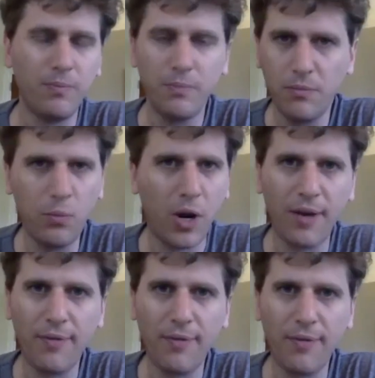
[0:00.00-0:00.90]

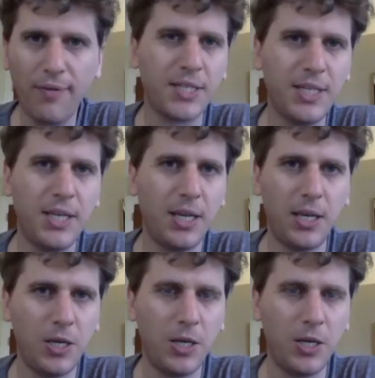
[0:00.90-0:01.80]
whatever you want to
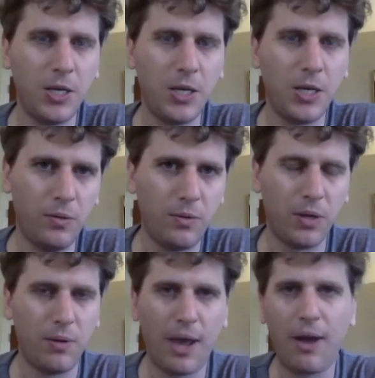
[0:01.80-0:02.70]
see, you know, you
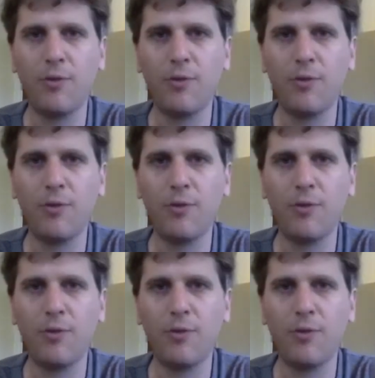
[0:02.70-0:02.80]
can, however you